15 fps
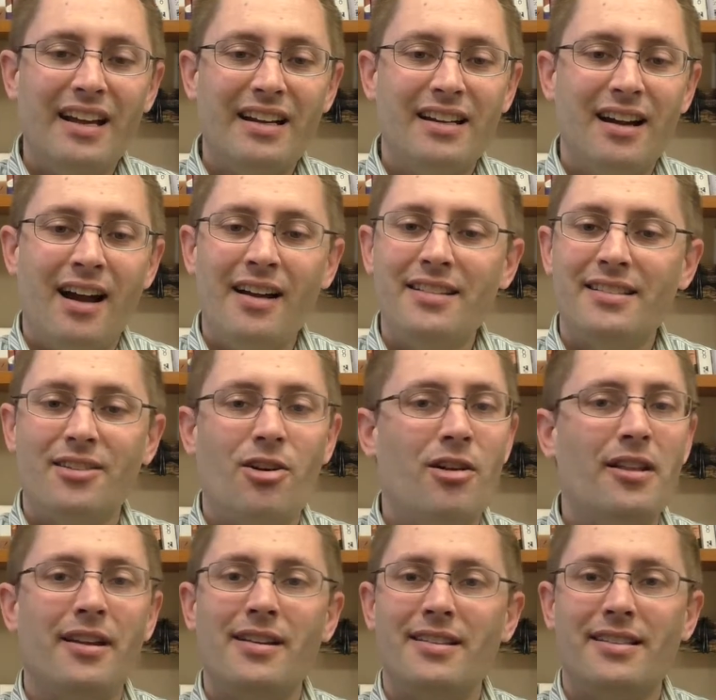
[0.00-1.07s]
God is
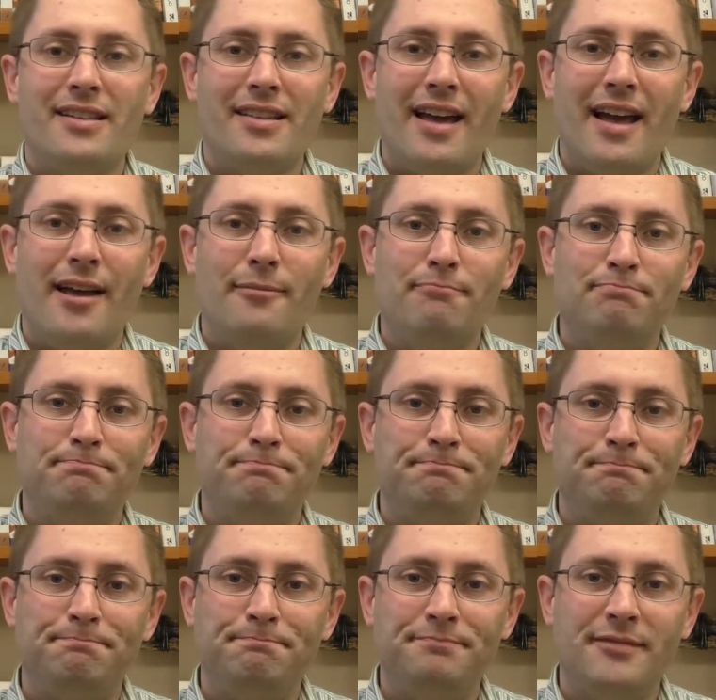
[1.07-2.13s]
calling us to that.
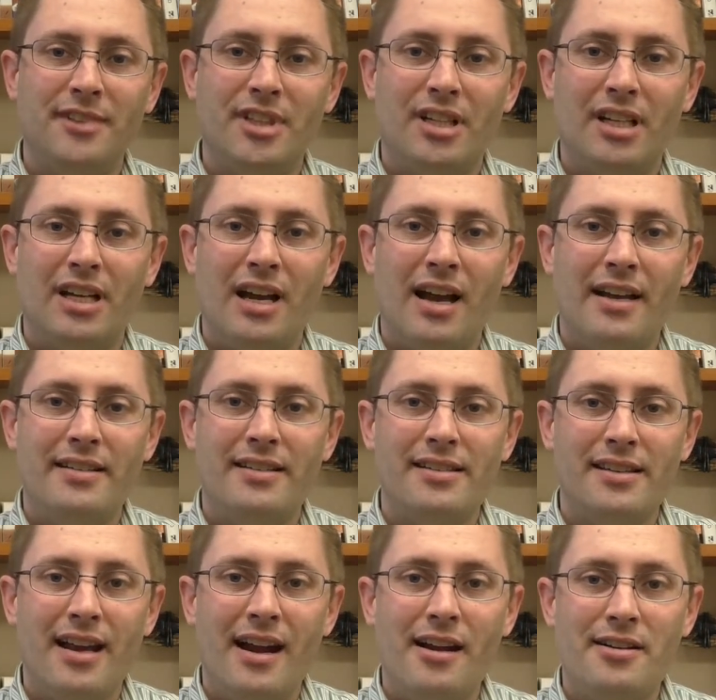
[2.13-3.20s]
God
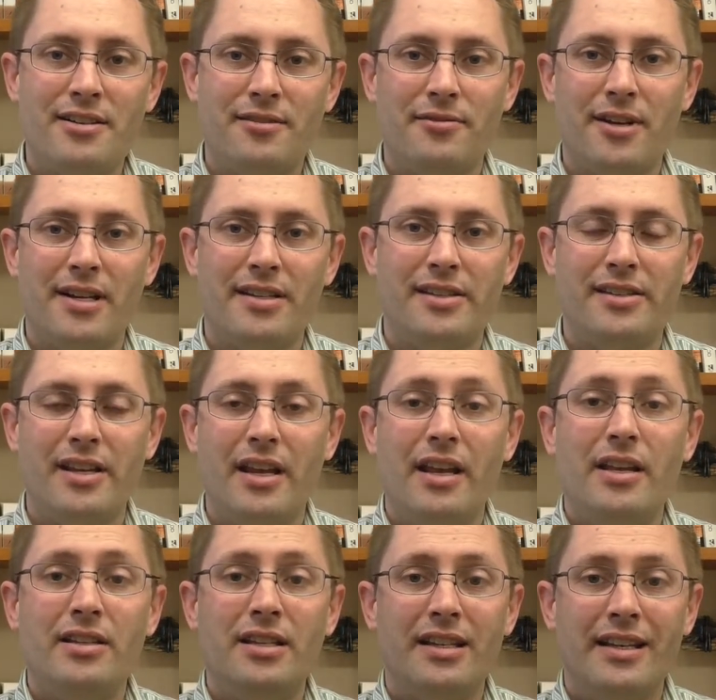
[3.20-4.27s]
desires of us
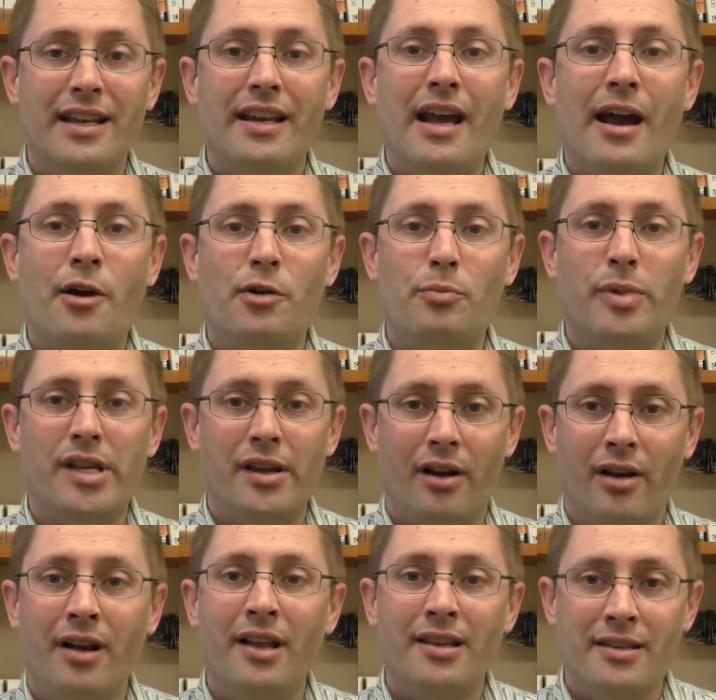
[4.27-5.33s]
to get out
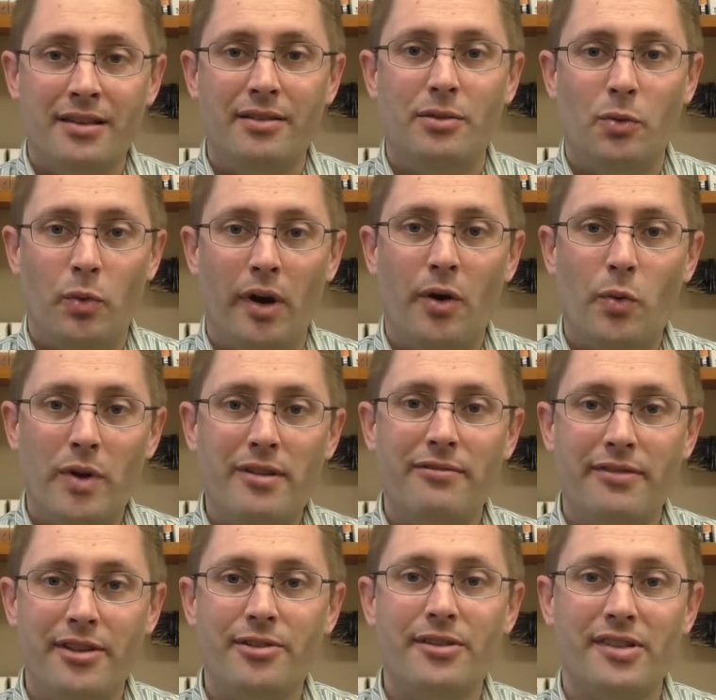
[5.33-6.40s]
beyond where we
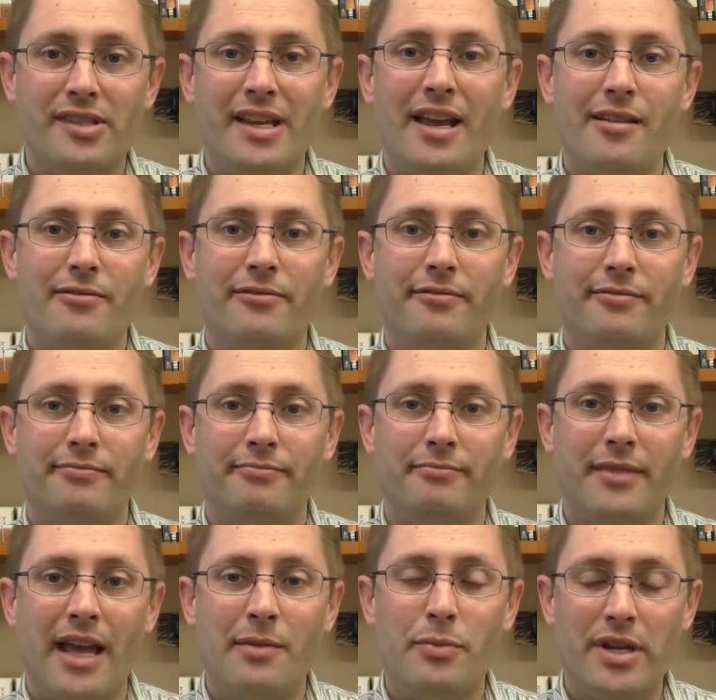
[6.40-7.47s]
feel safe
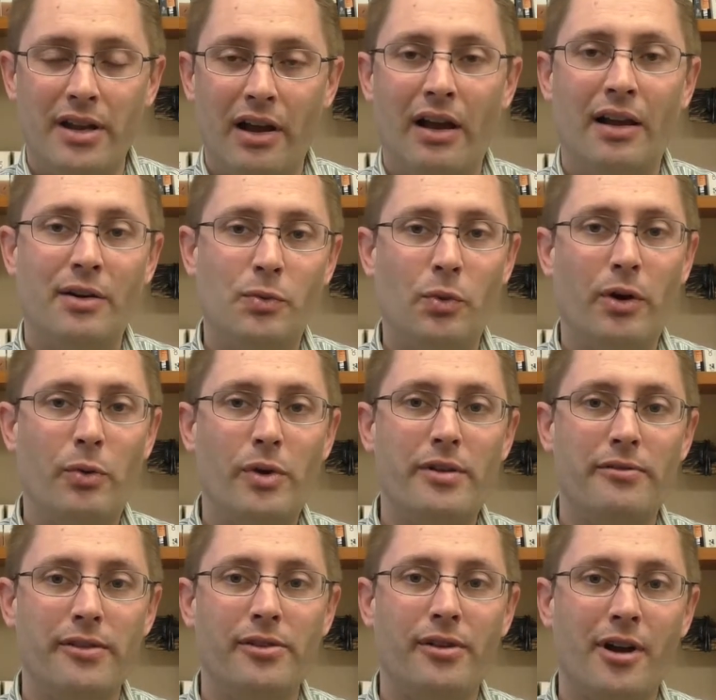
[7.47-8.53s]
and beyond where we
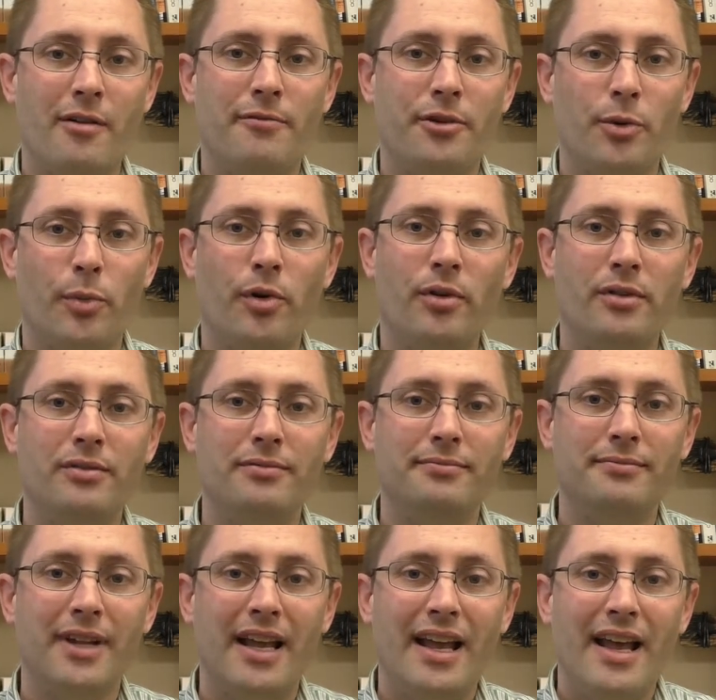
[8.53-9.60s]
feel comfortable,
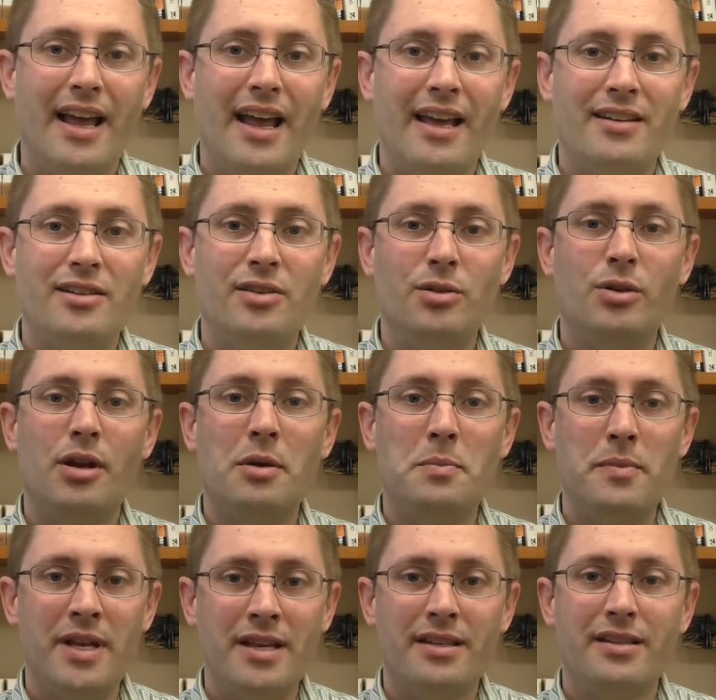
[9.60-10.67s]
and to
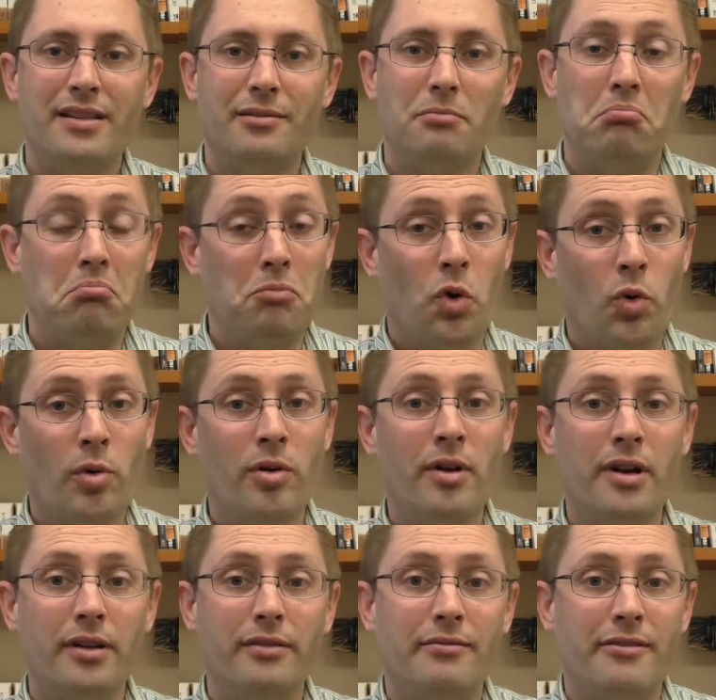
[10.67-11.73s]
commit
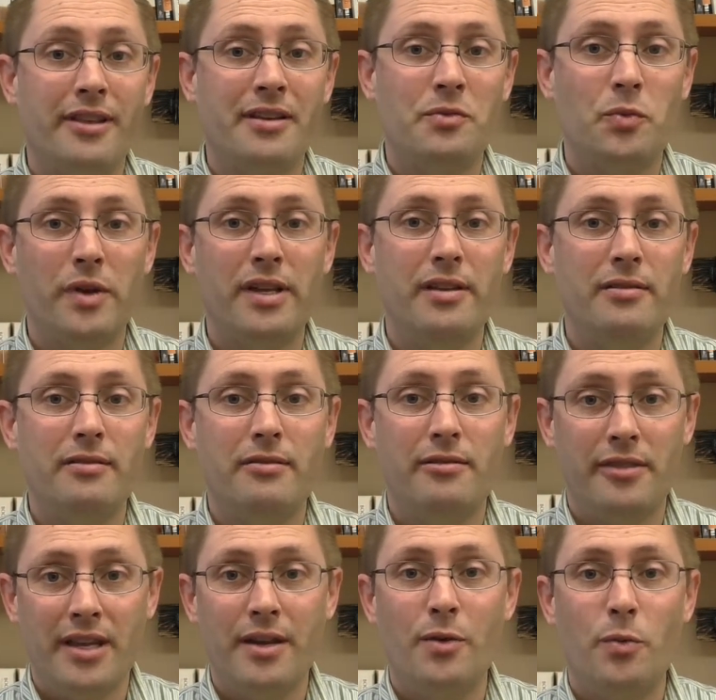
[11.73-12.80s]
more than we
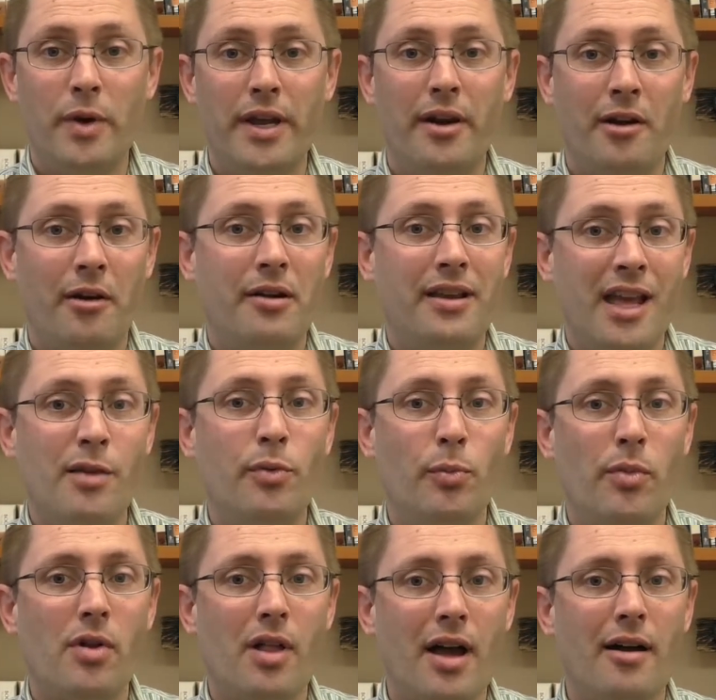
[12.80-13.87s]
think we are
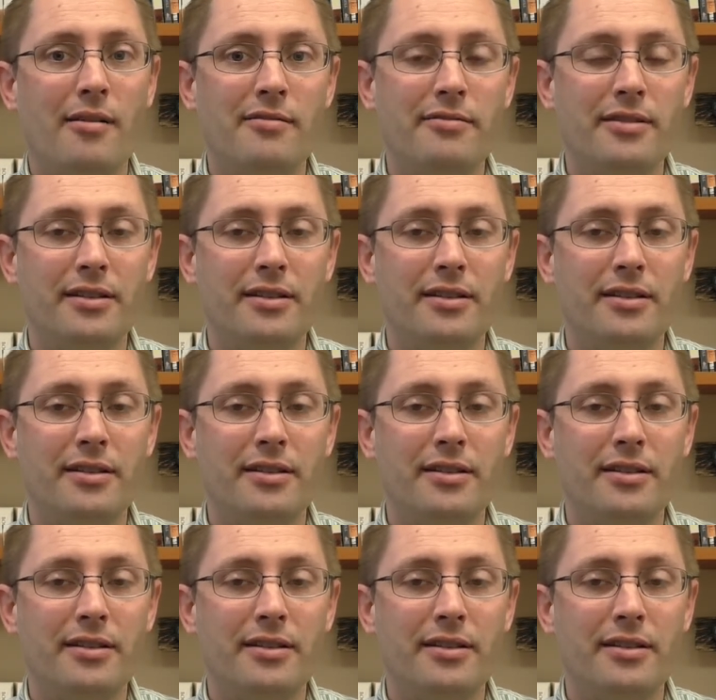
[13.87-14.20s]
capable of.